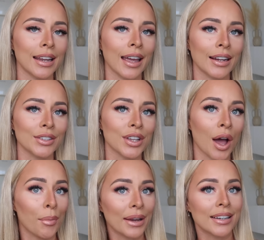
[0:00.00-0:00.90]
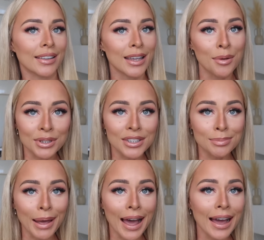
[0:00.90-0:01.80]
And I just can't wait to get the images
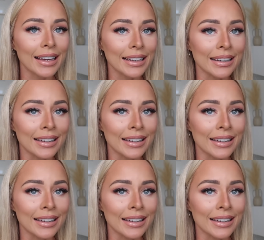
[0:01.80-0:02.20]
back.